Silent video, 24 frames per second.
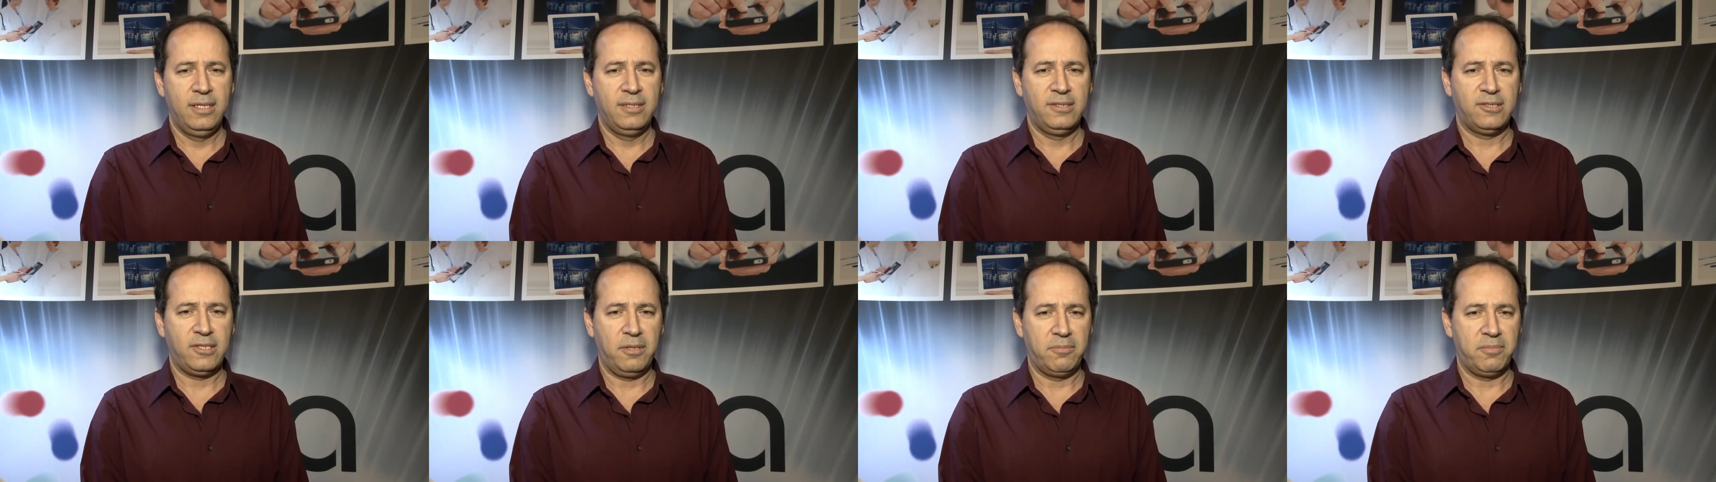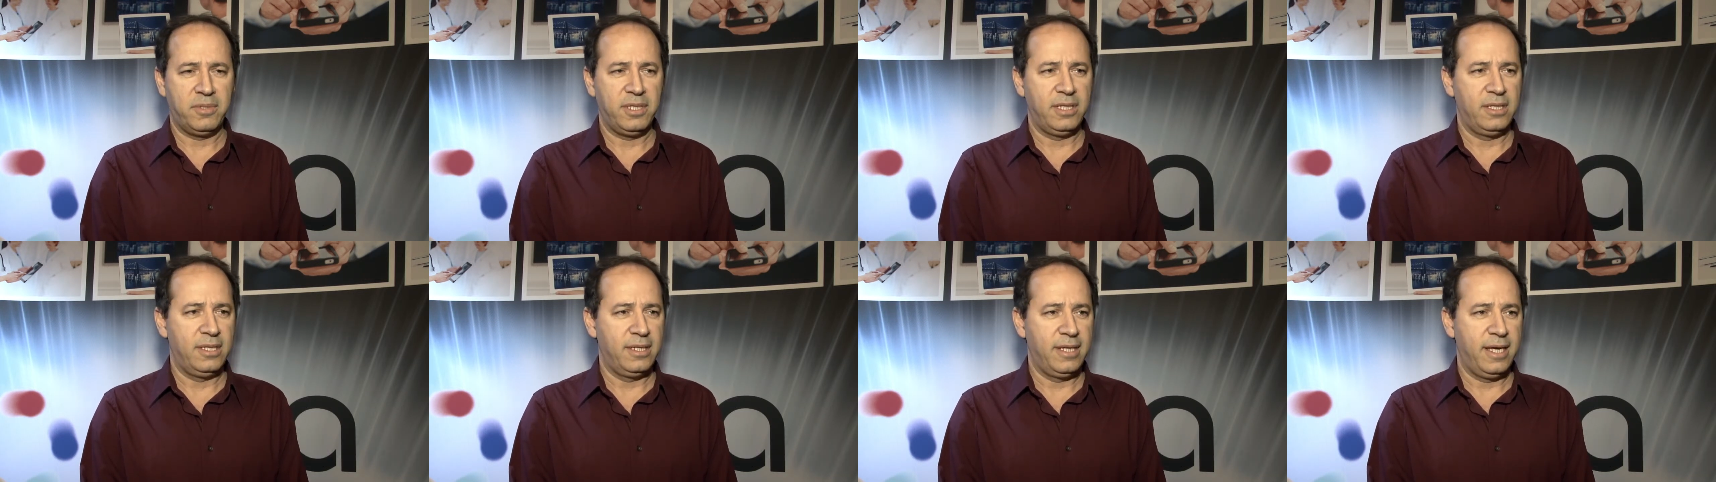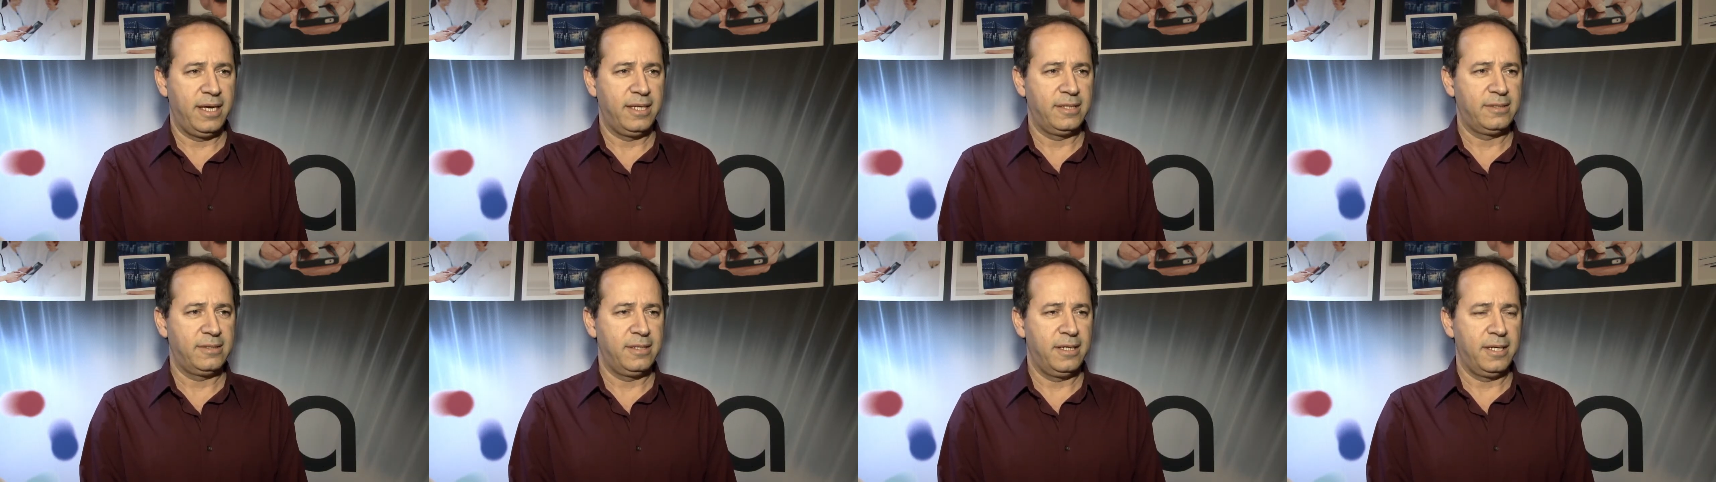something
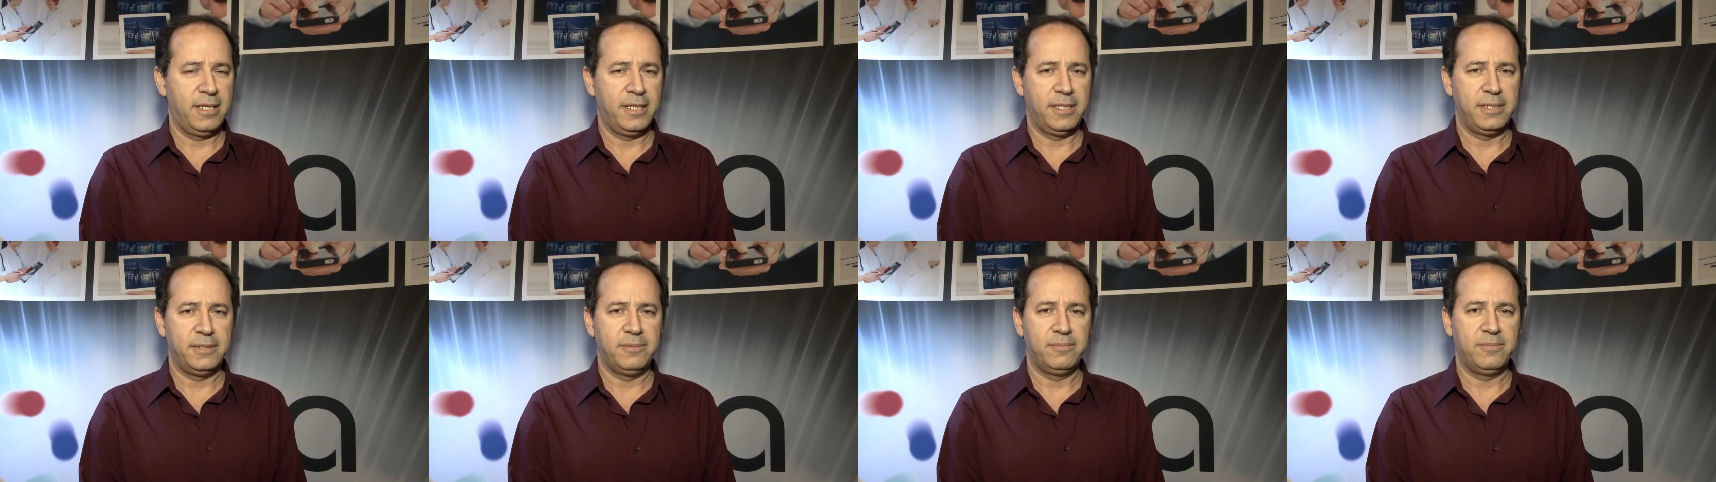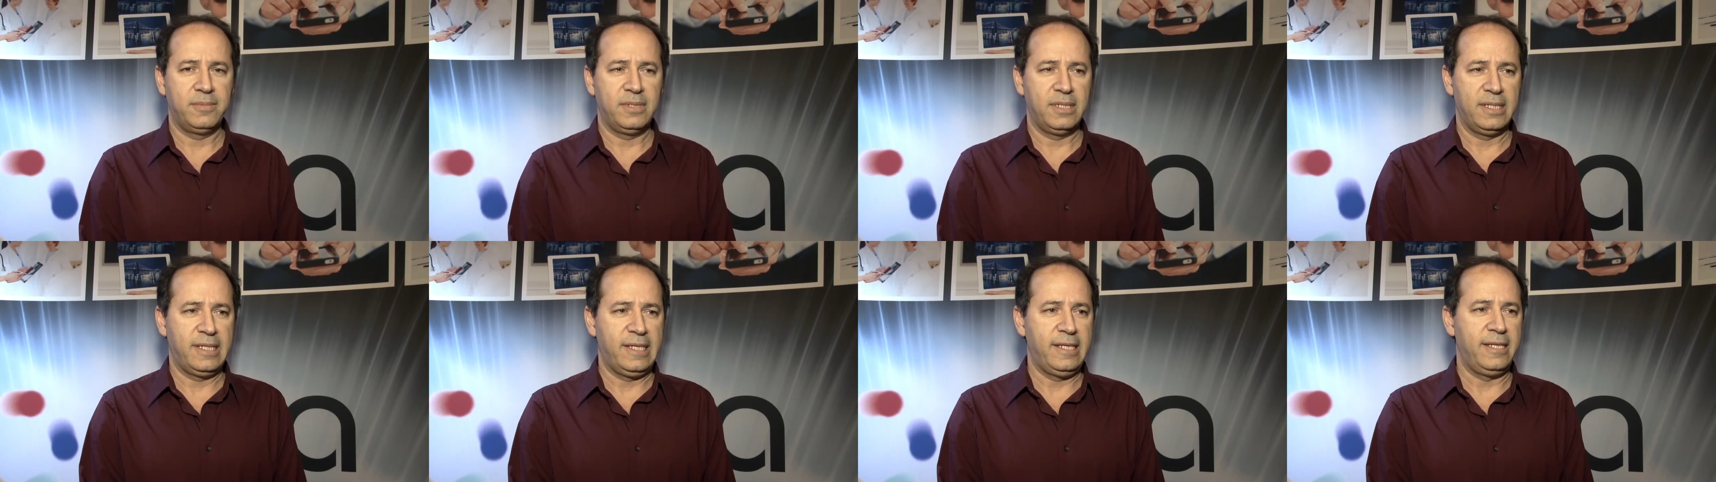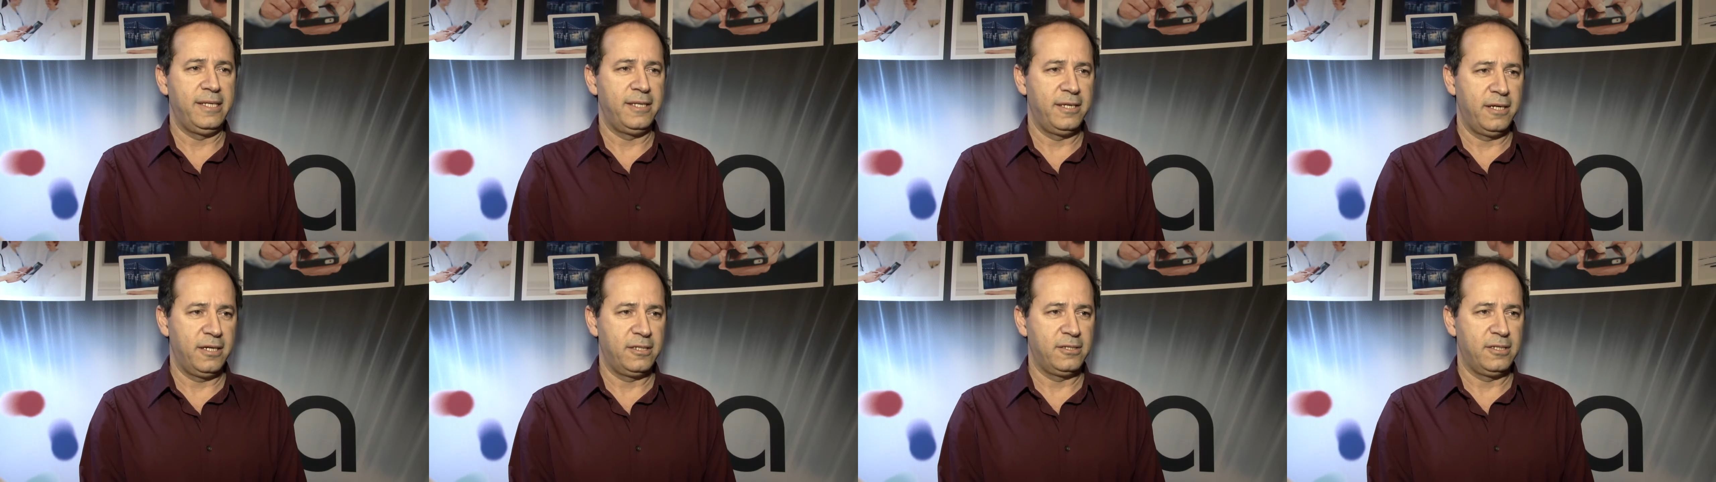that uh,
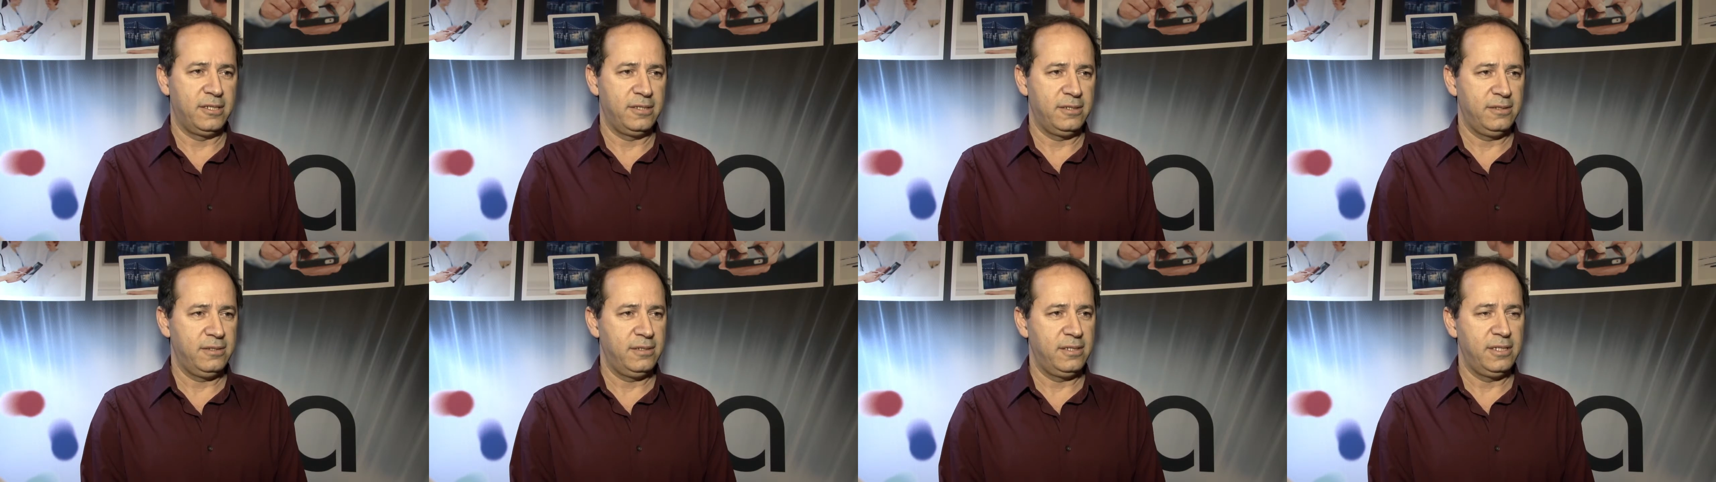Liliana,